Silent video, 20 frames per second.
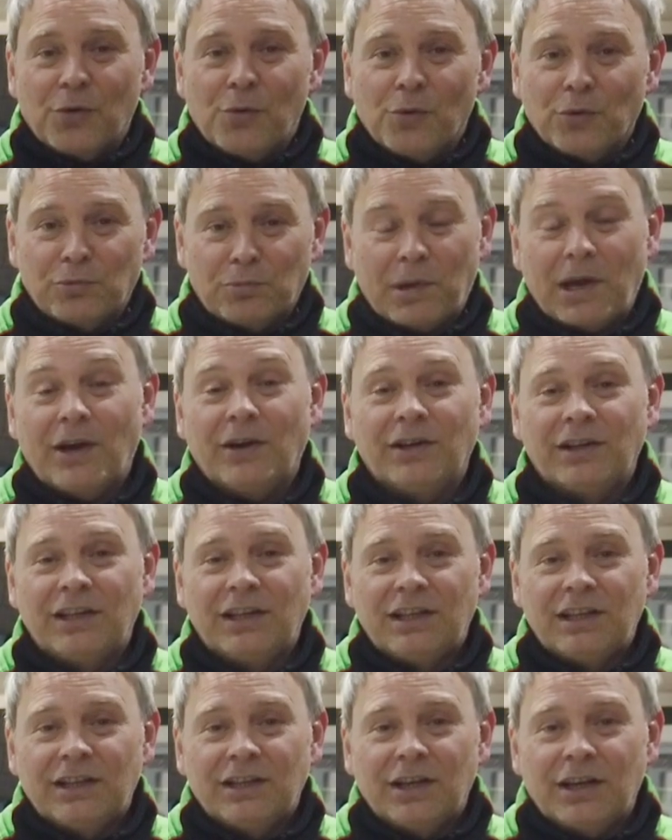odd horsepower
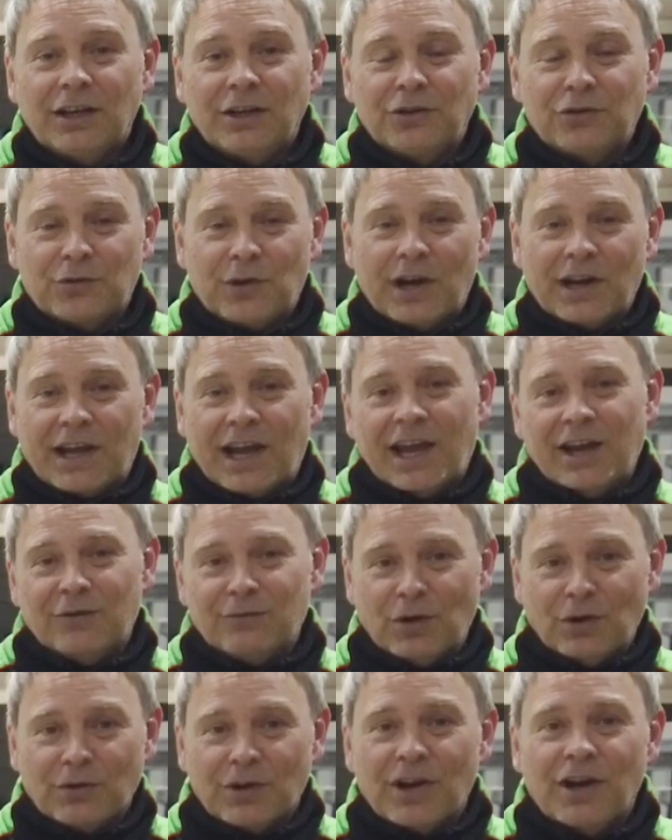track
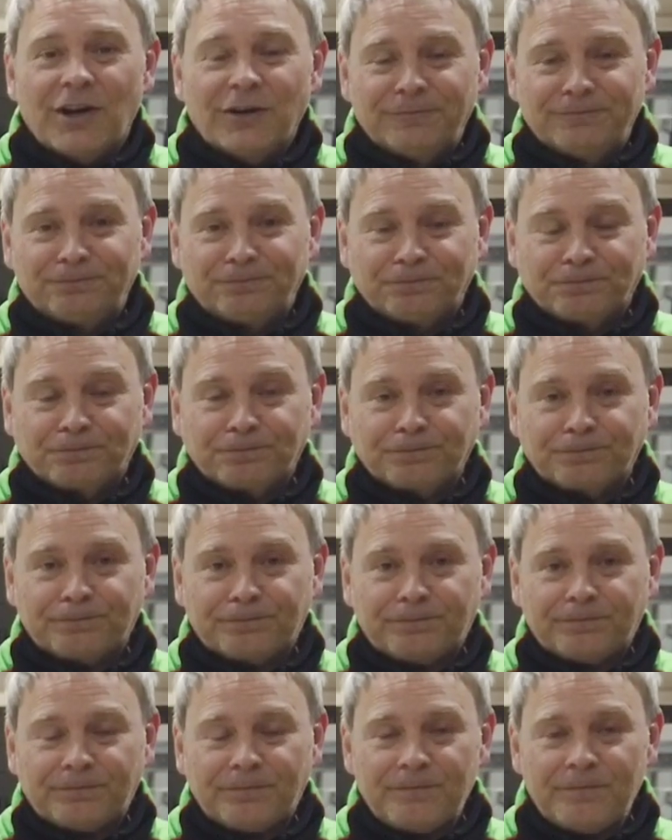and road car.
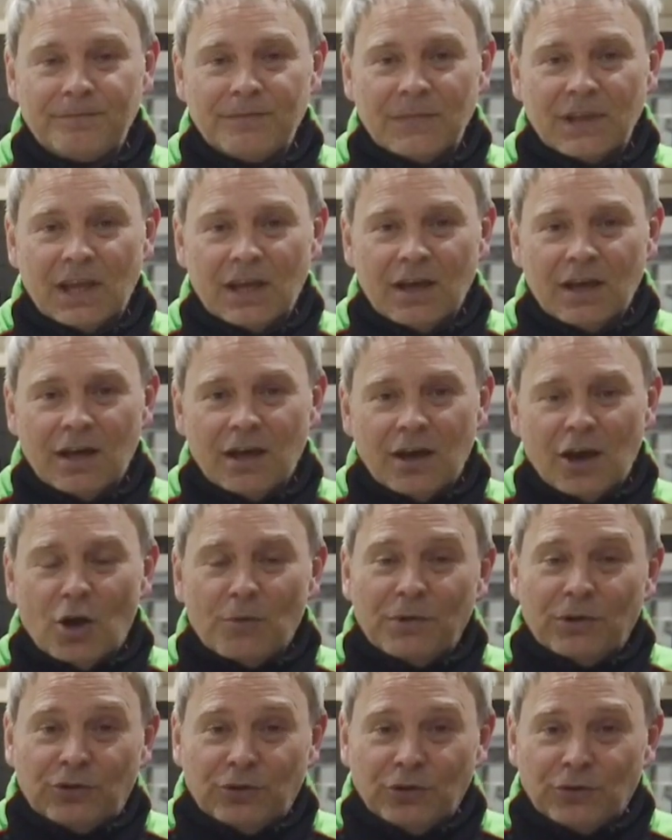
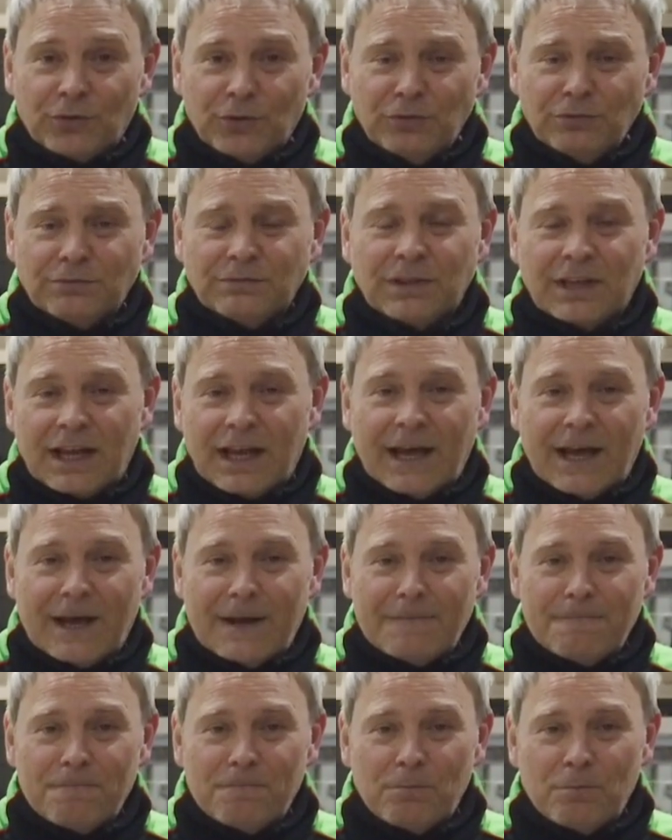Hope that's useful.
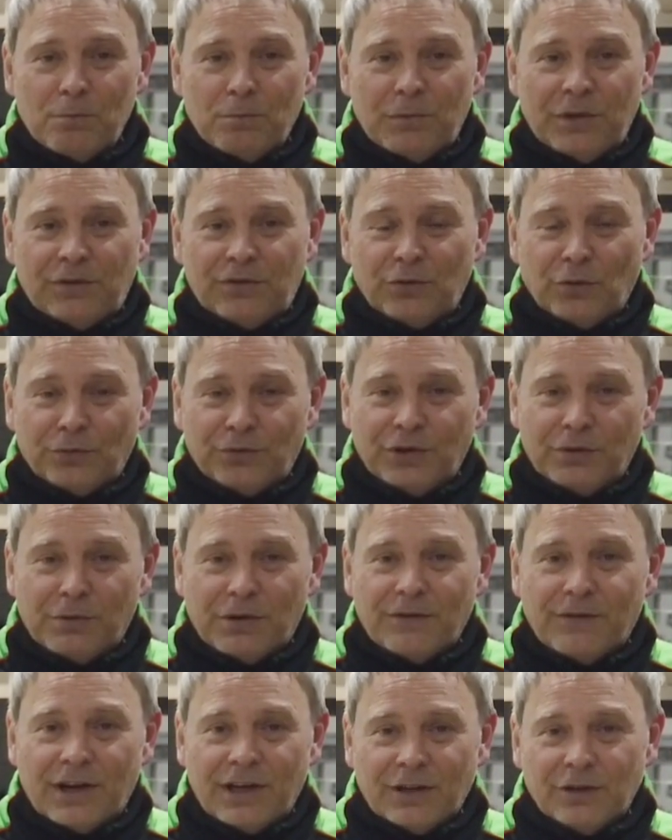This is
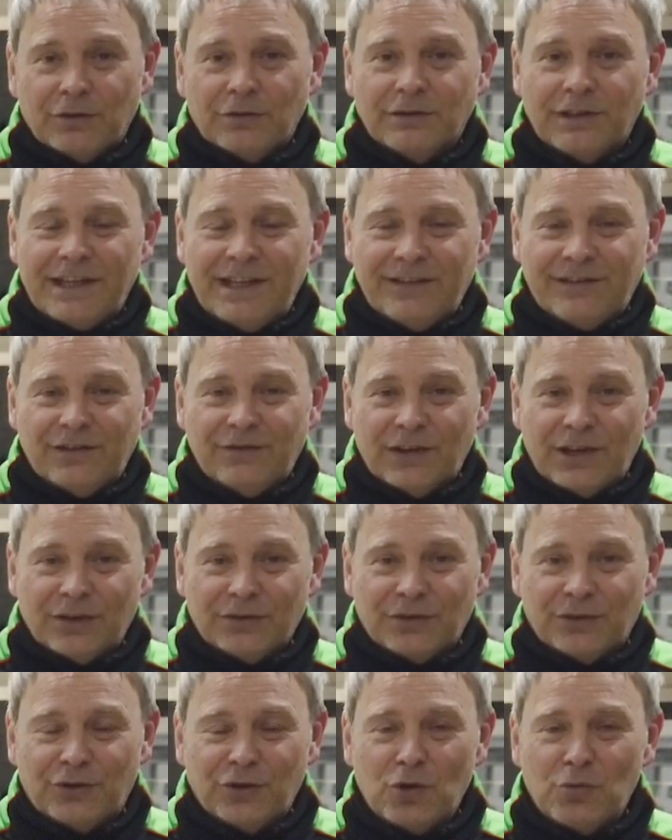obviously one of our little easy
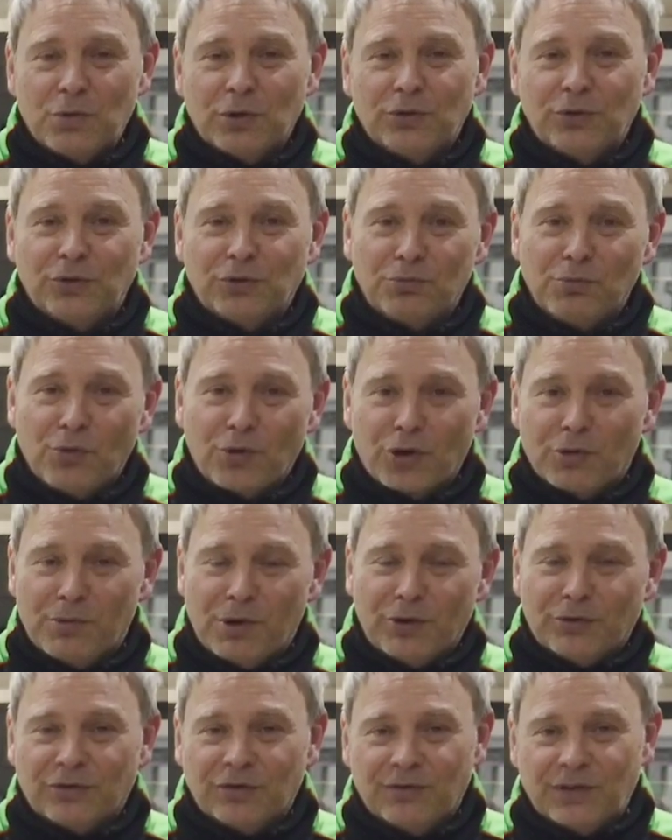videos to do. We'll do some more
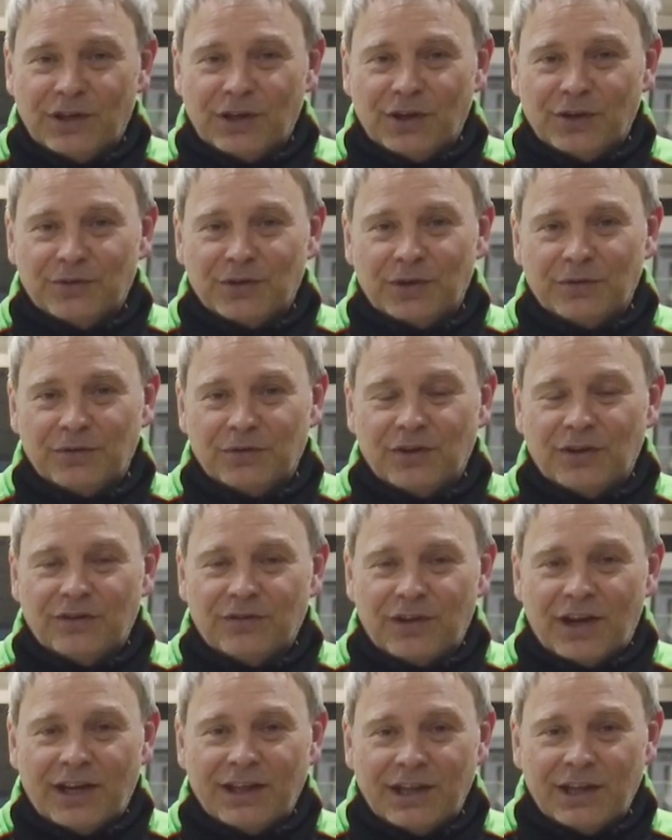commercial video type
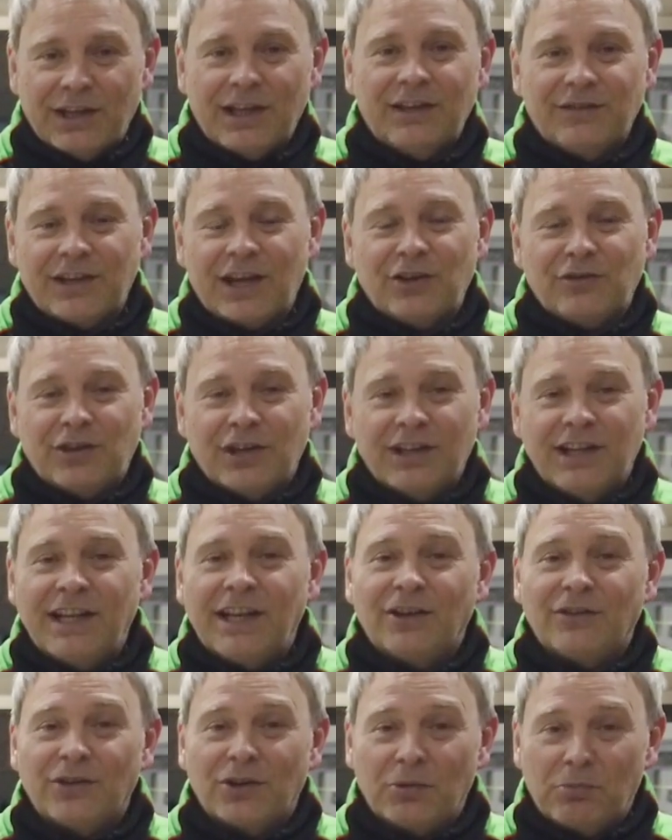stuff, and there is actually a
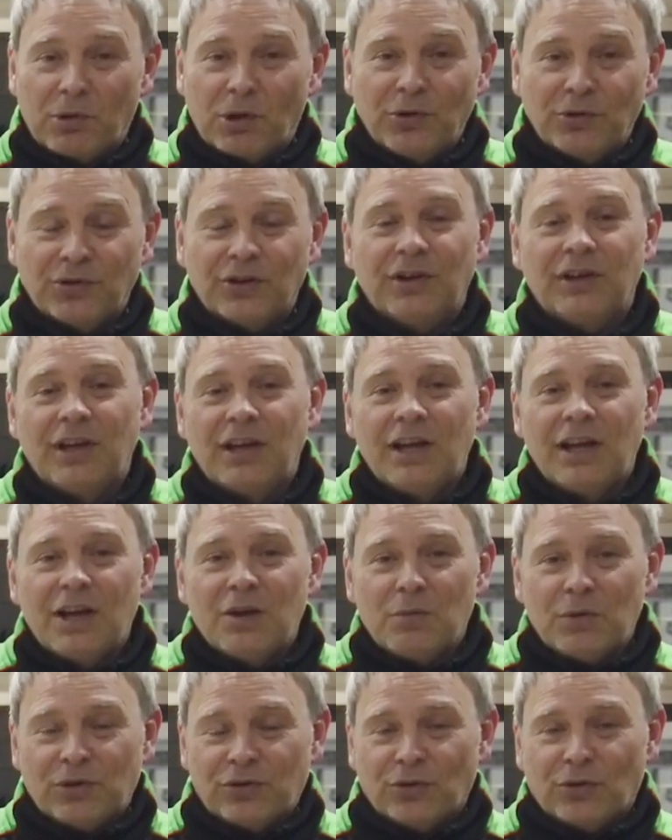link to the brochure,
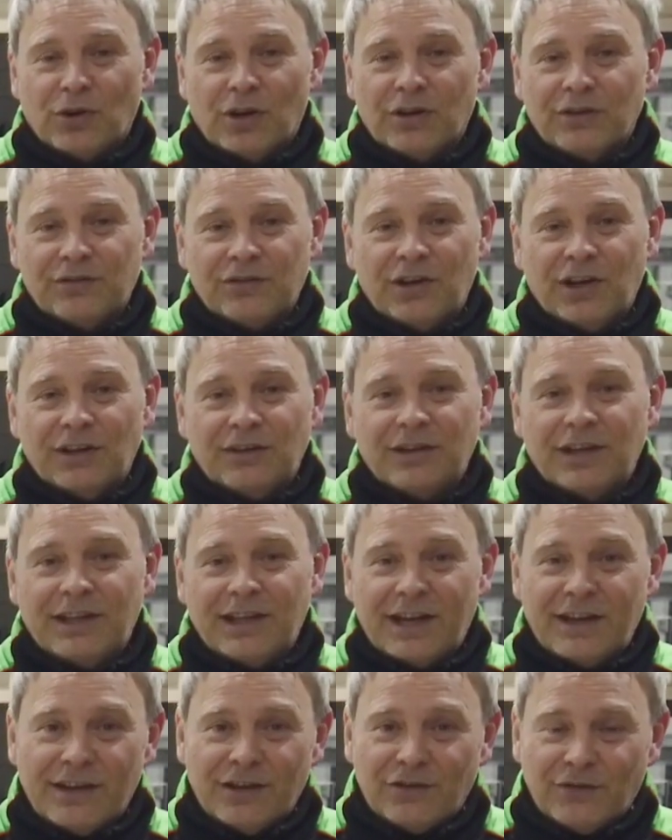which is on our site
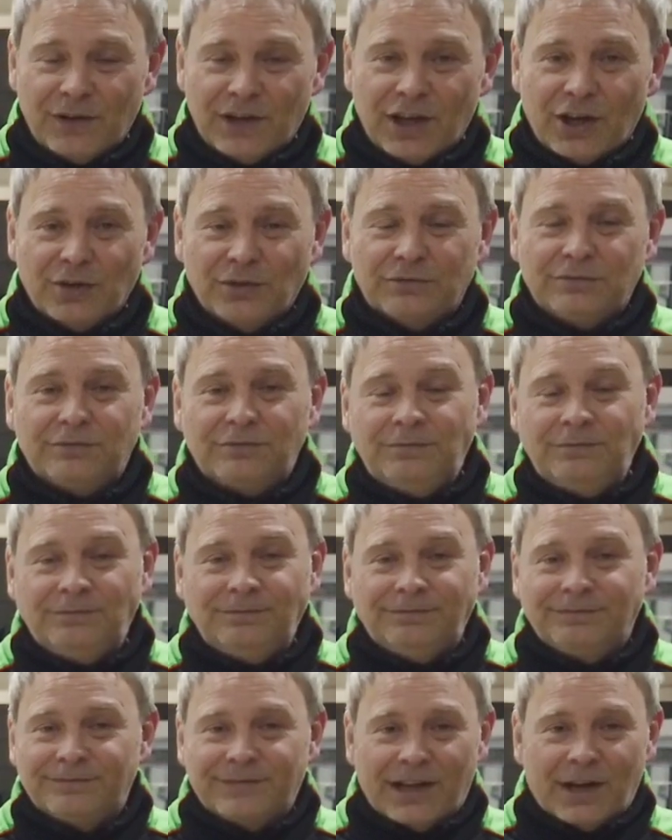at the end of this video,
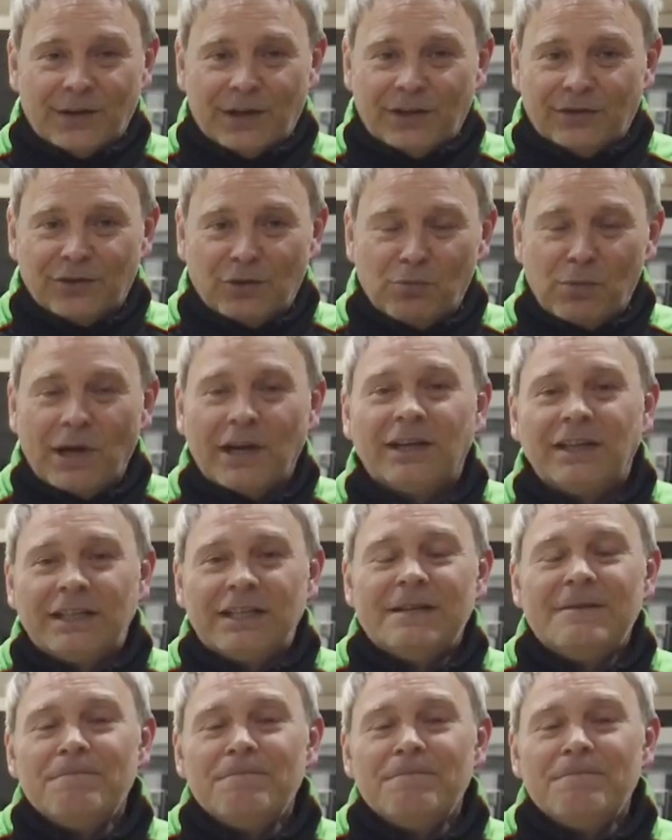down there somewhere.